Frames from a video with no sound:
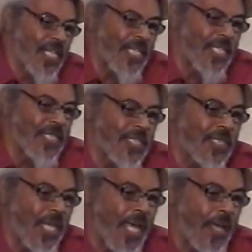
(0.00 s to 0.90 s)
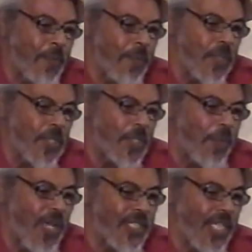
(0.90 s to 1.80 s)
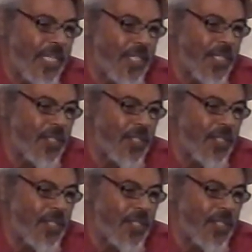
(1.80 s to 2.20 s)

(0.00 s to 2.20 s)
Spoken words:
latest spot in the